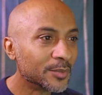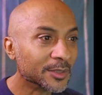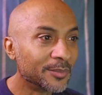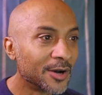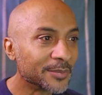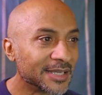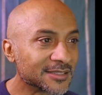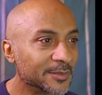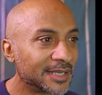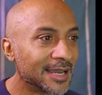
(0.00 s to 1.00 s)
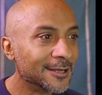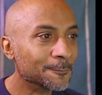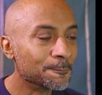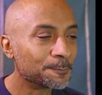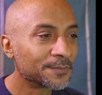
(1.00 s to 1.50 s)
but the bum kicks him
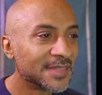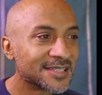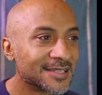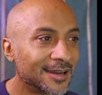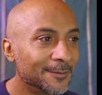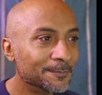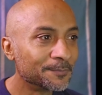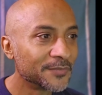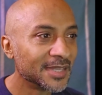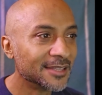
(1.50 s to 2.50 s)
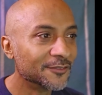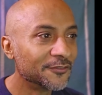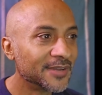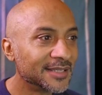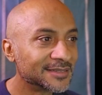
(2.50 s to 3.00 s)
again, this time in the
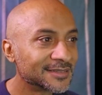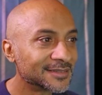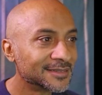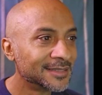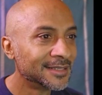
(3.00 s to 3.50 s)
face.